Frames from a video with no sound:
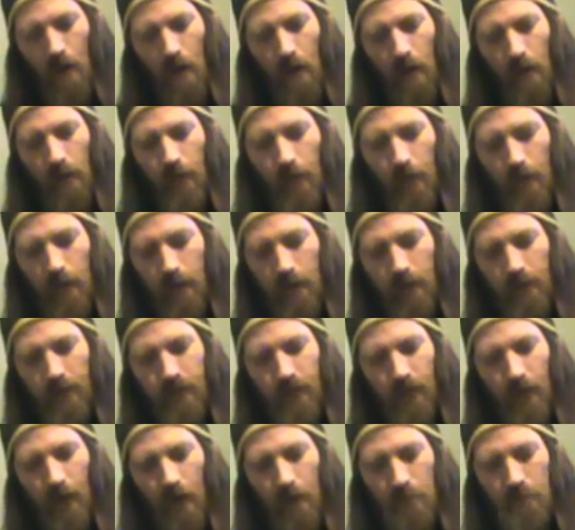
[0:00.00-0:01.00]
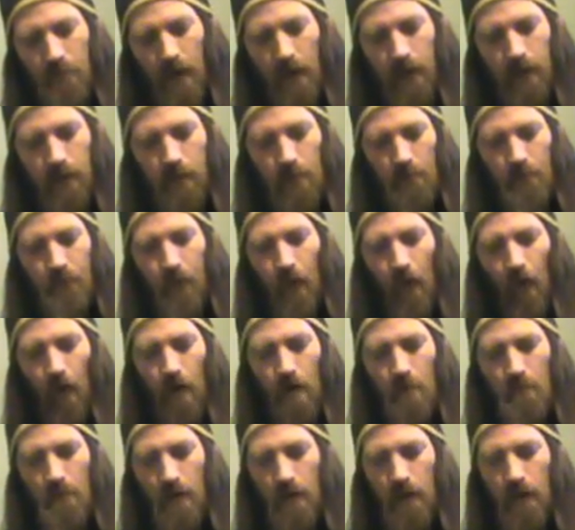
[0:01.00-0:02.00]
and the inside main
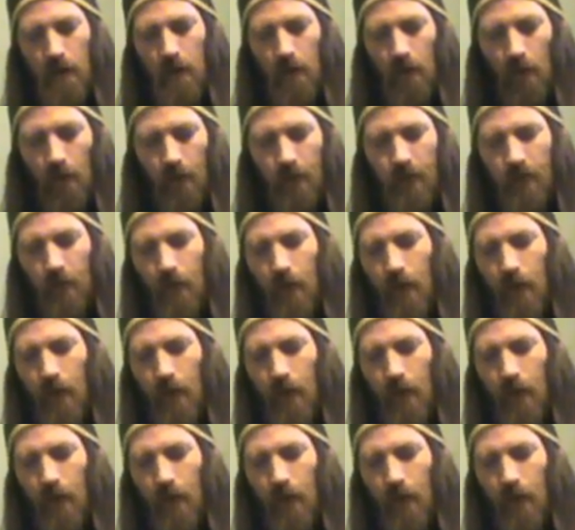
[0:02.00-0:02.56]
compartment, it also